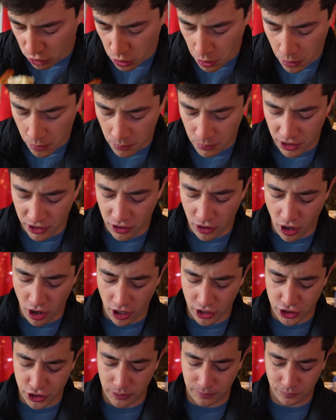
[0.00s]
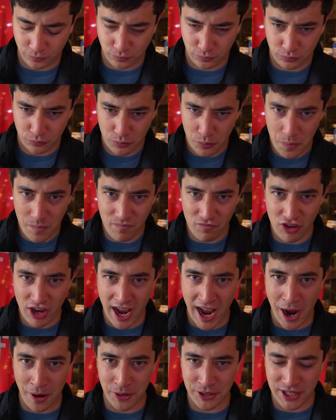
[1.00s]
Oh my gosh.
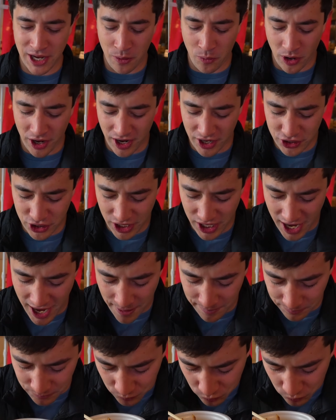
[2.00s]
How is that 100 yen?